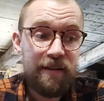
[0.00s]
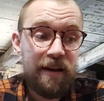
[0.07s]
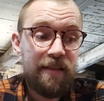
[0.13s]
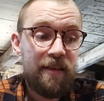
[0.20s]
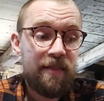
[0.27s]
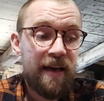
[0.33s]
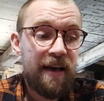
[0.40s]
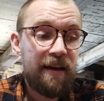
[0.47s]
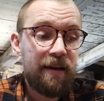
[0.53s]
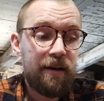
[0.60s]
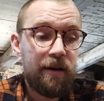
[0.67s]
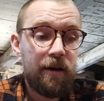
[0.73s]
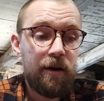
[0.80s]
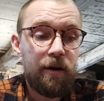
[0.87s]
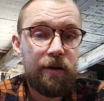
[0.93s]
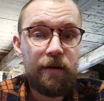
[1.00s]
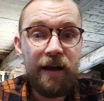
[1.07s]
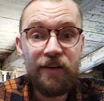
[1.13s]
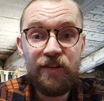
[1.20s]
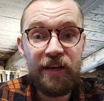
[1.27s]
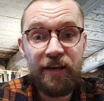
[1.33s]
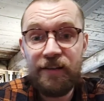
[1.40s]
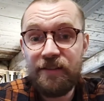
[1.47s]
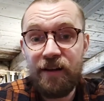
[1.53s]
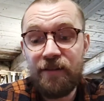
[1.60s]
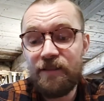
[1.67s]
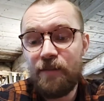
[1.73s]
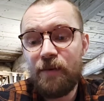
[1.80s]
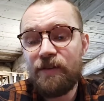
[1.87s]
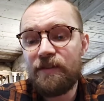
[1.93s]
and then that actually kind of started
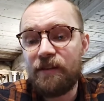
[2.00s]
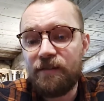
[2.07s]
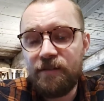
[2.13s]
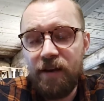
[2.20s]
the business.